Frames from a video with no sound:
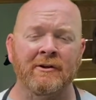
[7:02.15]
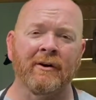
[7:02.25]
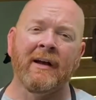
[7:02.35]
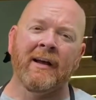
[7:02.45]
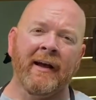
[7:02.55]

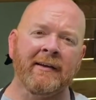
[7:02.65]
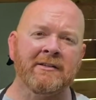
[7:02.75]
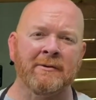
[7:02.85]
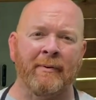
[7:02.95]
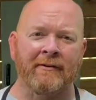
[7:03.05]
So it
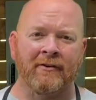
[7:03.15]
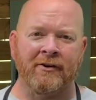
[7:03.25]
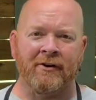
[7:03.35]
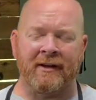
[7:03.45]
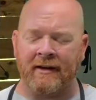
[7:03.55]
just depends
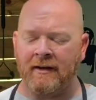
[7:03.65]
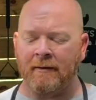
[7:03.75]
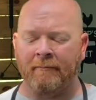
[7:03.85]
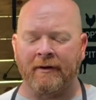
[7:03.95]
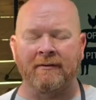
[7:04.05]
on your need.
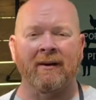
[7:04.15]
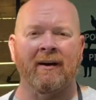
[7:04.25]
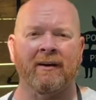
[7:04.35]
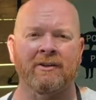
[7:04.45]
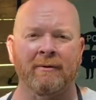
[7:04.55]
But
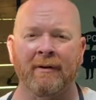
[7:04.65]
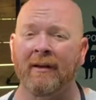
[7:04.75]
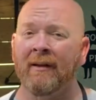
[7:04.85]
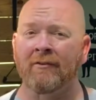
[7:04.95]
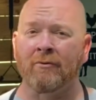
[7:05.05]
a
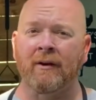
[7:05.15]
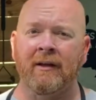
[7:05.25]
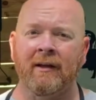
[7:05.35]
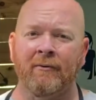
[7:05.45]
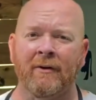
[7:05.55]
chimney is
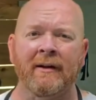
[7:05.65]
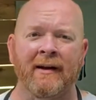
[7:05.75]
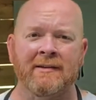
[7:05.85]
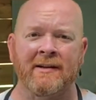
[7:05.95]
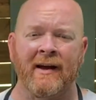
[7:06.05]
really
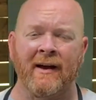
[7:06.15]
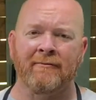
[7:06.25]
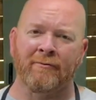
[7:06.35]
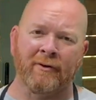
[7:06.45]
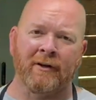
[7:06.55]
nice to
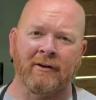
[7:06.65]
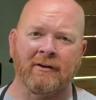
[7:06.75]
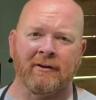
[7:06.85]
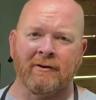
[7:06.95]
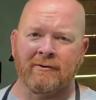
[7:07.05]
have, really
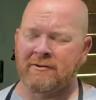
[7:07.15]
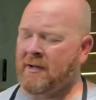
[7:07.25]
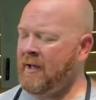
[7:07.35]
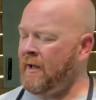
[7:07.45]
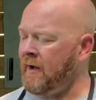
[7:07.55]
good to
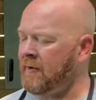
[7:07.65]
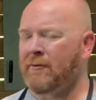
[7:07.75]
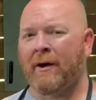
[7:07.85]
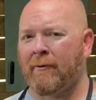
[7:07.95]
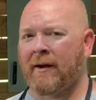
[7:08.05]
use.
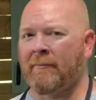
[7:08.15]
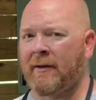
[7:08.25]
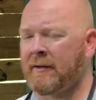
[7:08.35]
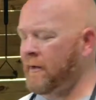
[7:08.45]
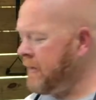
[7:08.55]
So I
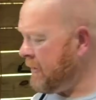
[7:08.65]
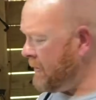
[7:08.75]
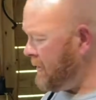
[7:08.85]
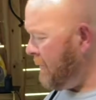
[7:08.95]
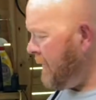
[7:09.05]
recommend a
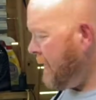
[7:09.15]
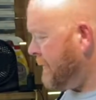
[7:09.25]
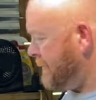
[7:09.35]
good chimney.